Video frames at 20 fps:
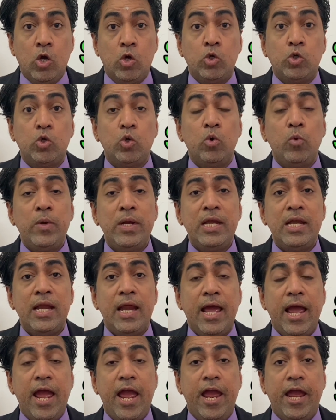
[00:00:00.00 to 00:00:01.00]
you will
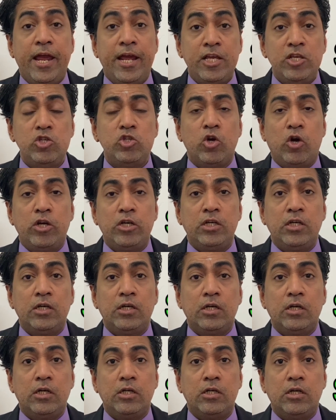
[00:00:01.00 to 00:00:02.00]
enjoy
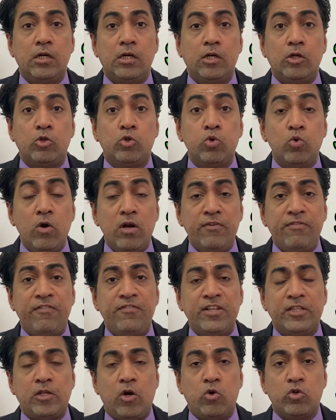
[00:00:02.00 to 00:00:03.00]

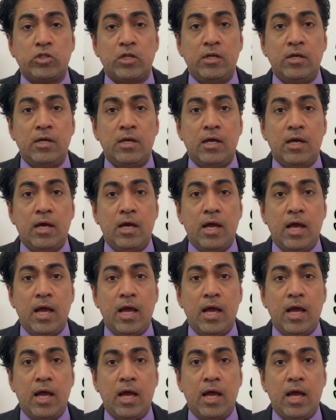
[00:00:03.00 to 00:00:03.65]
250,000